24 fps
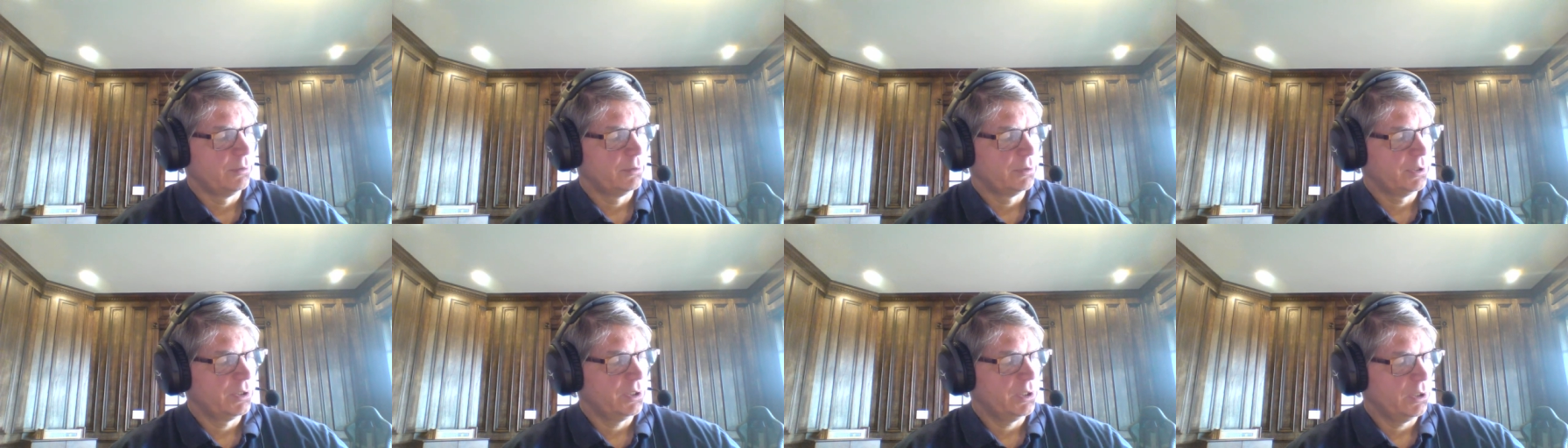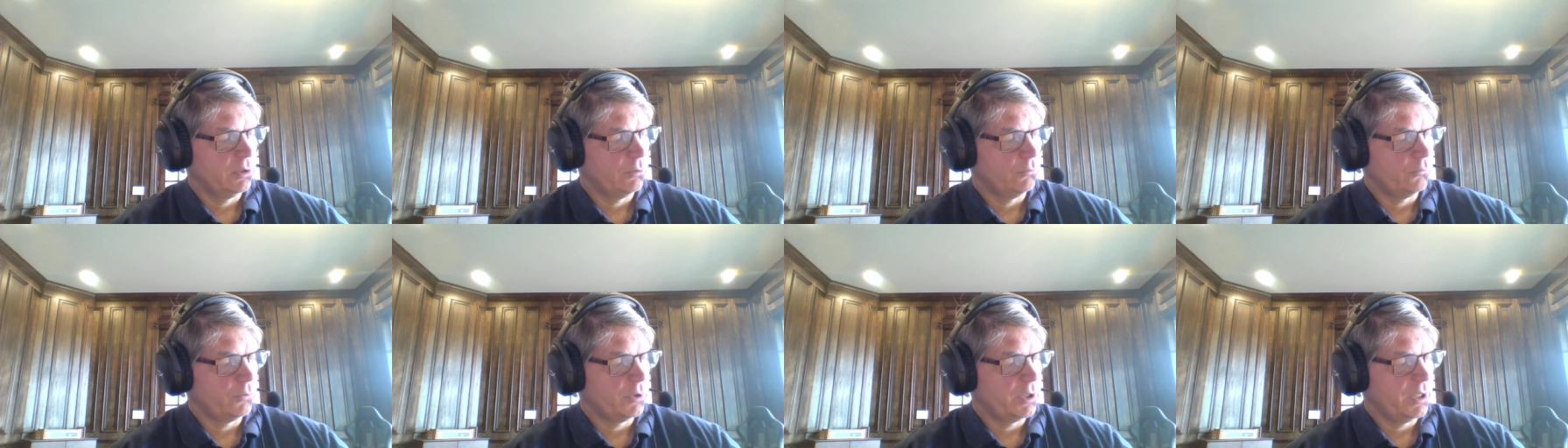
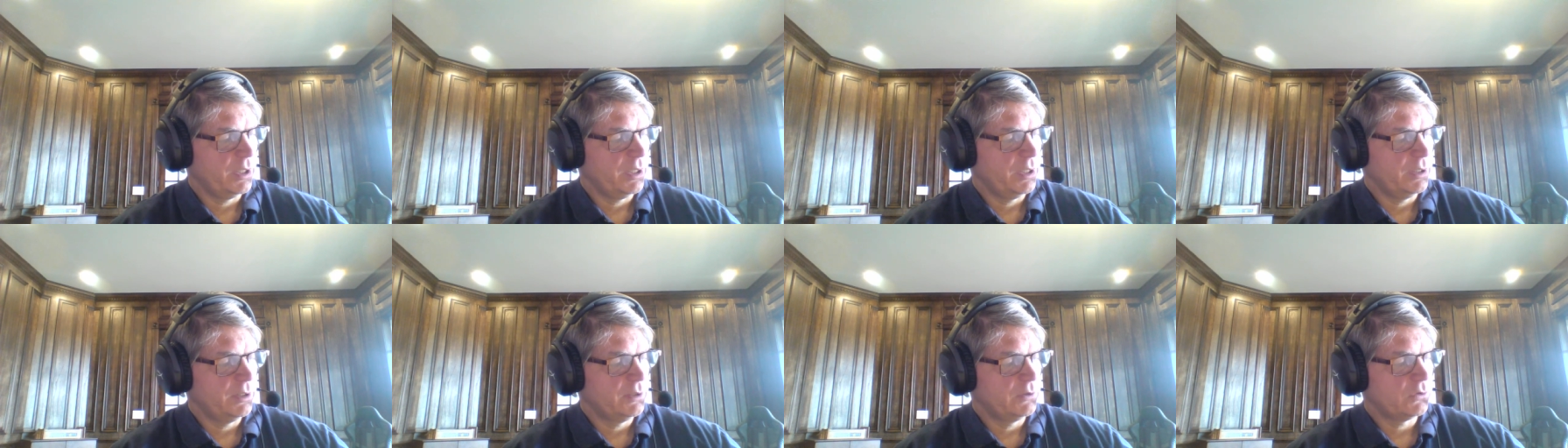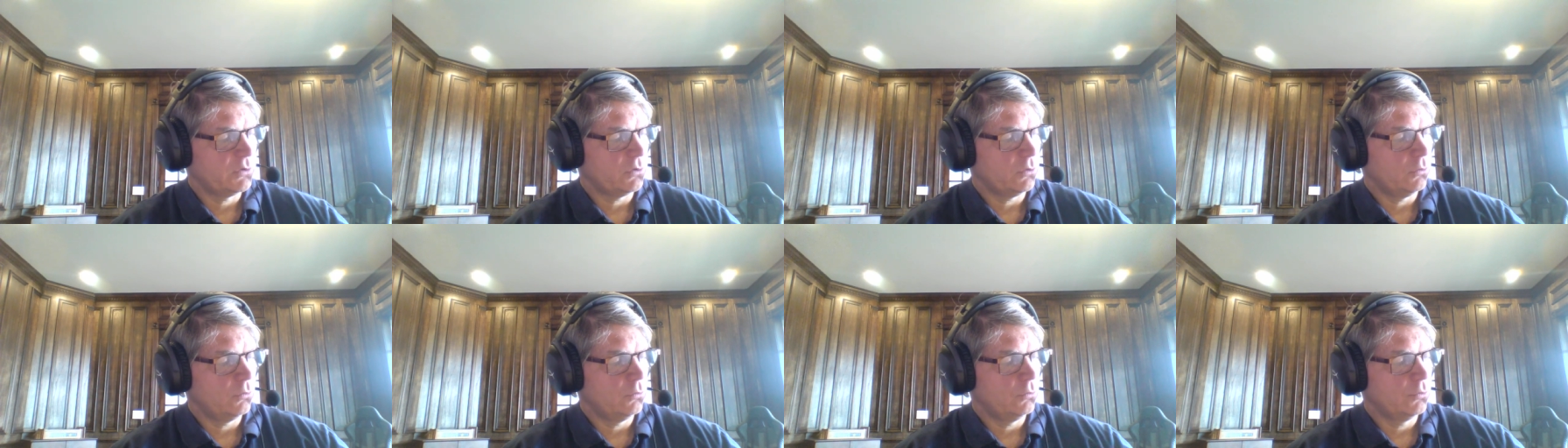Can raise
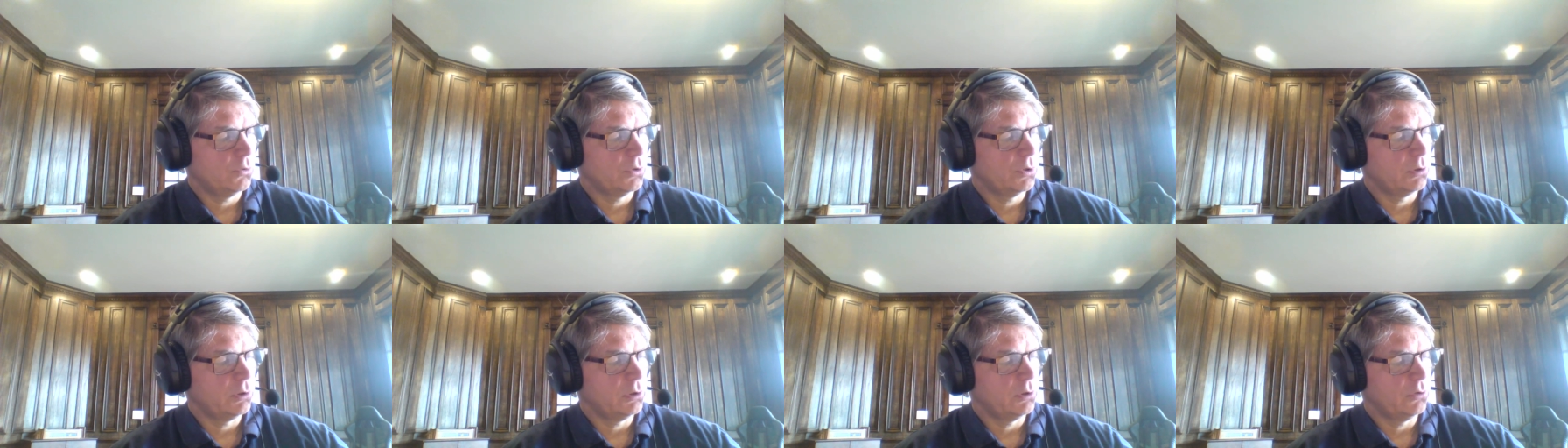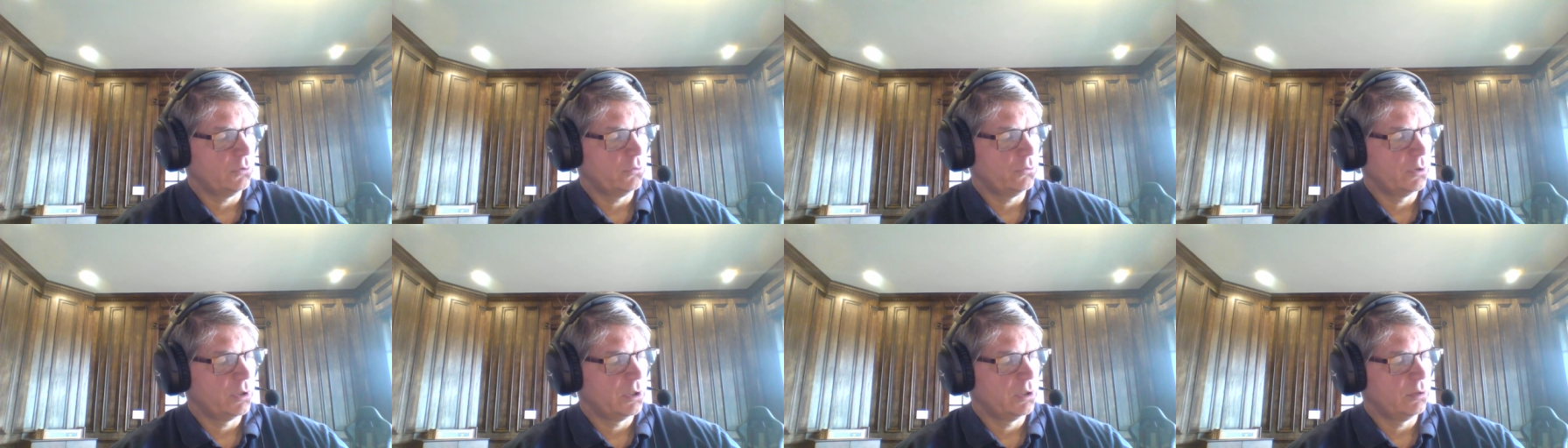or
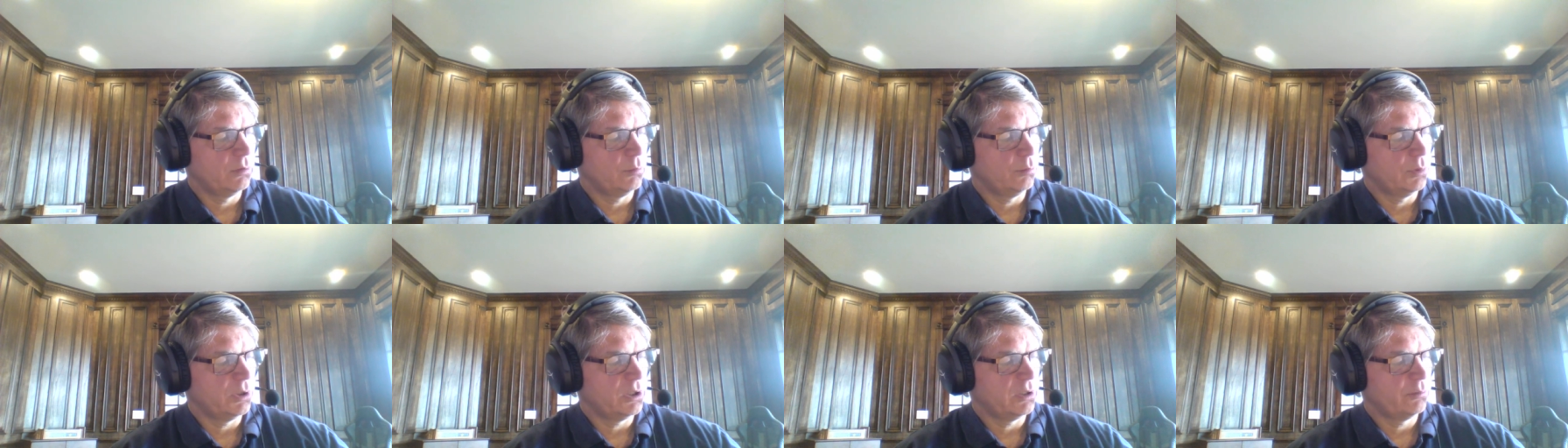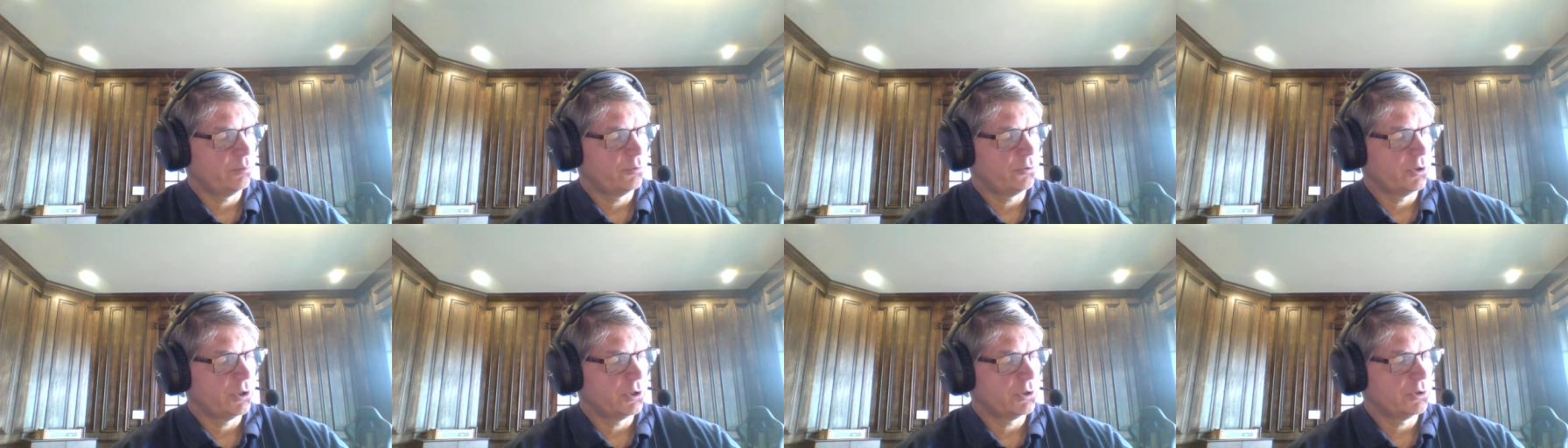lower blood
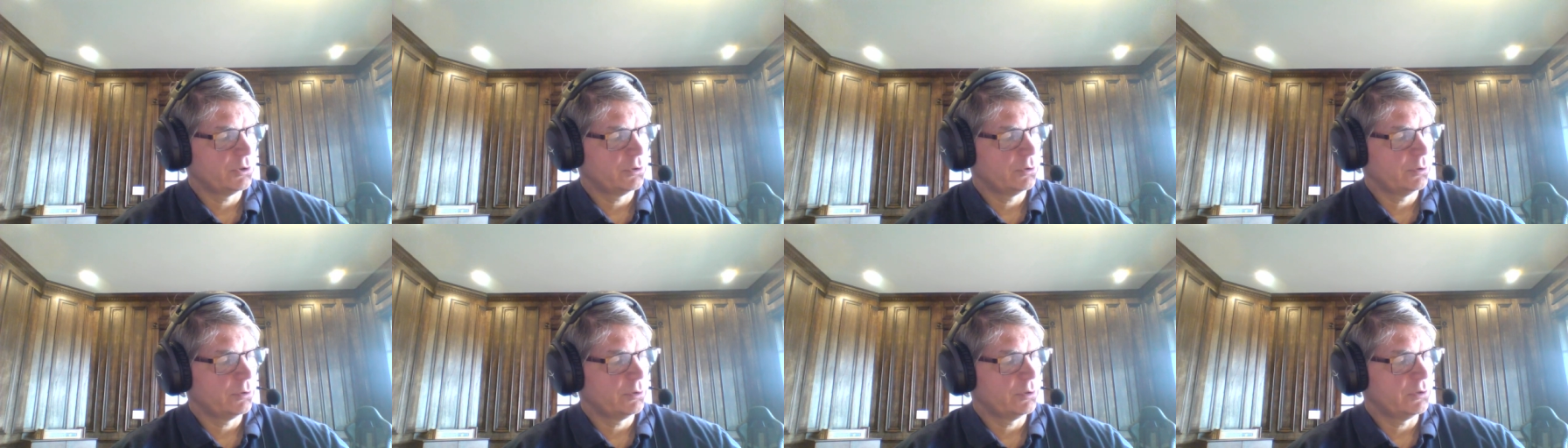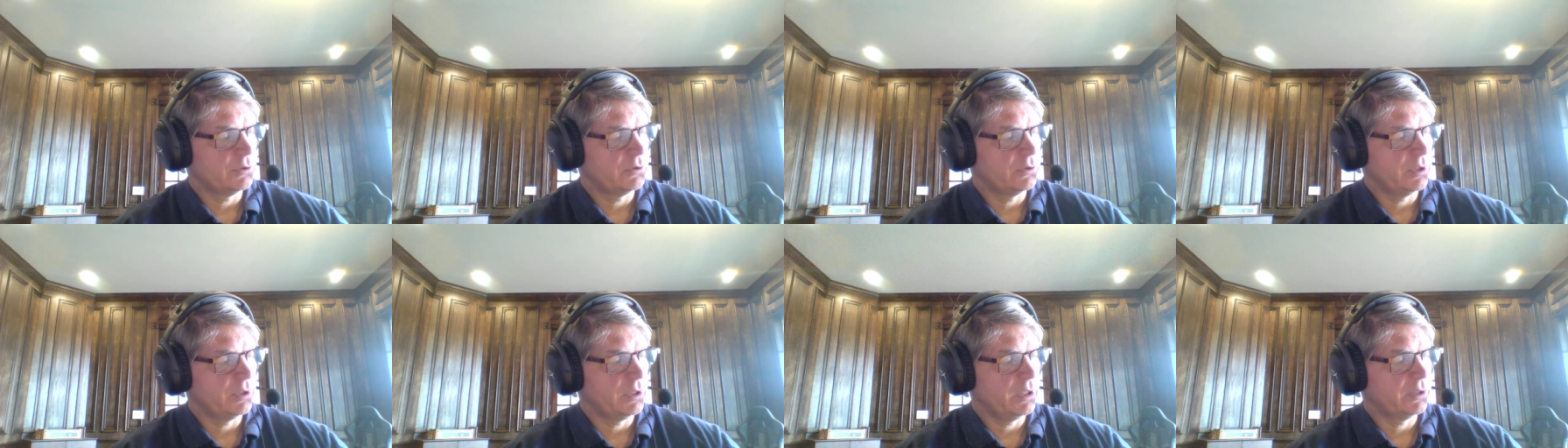pressure
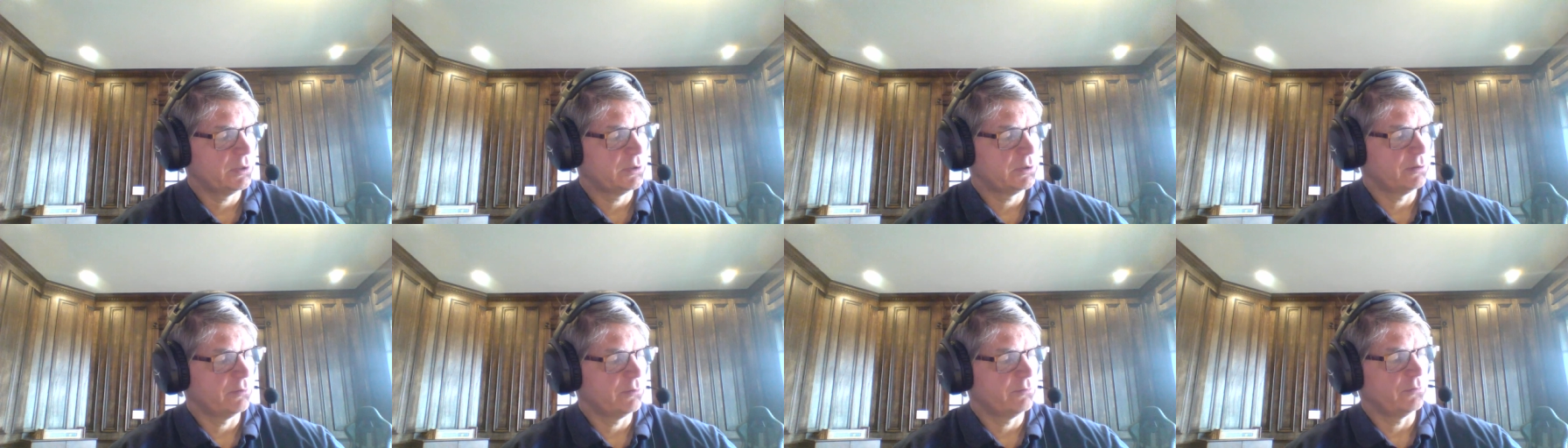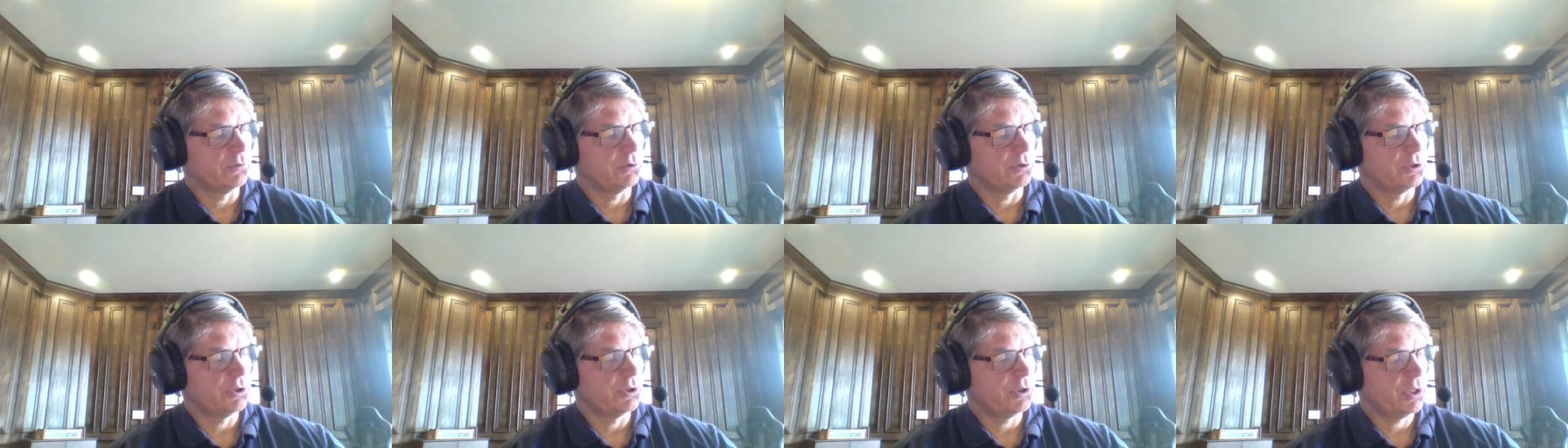is the answer
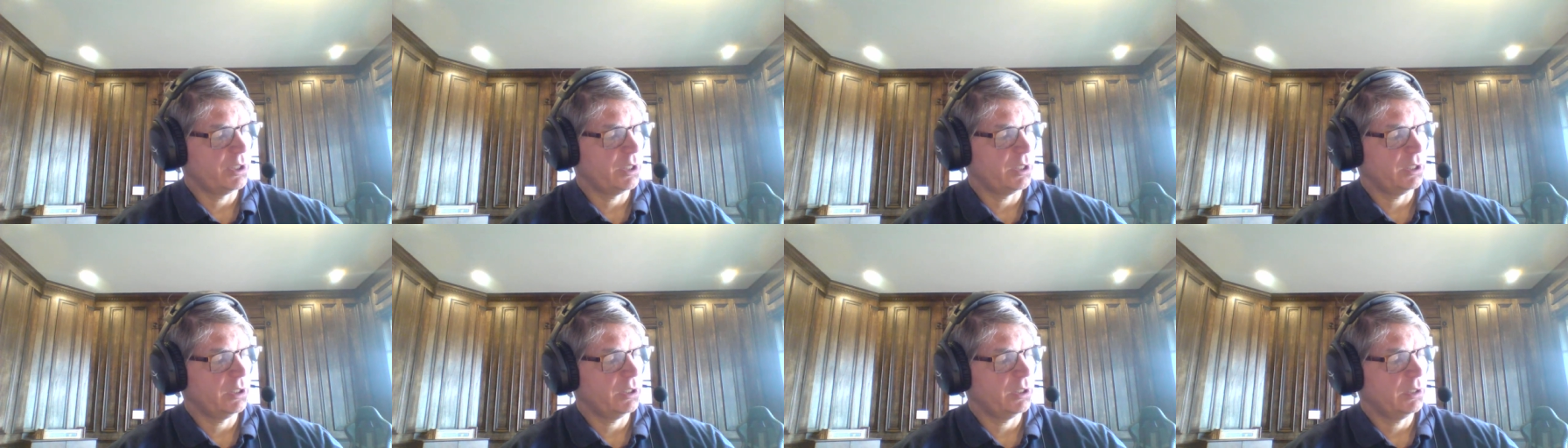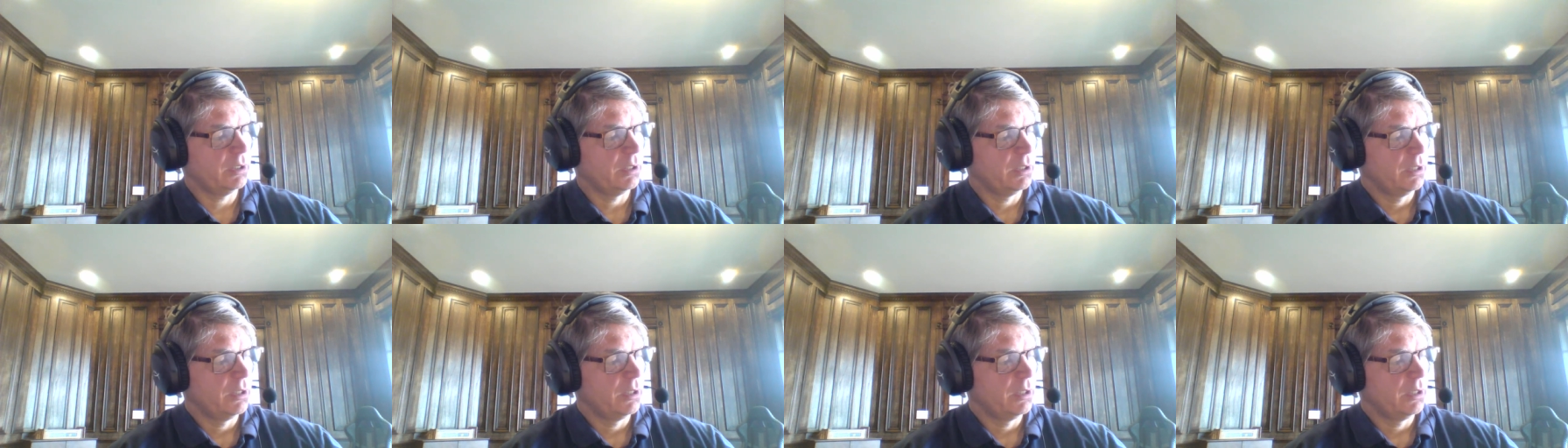for J.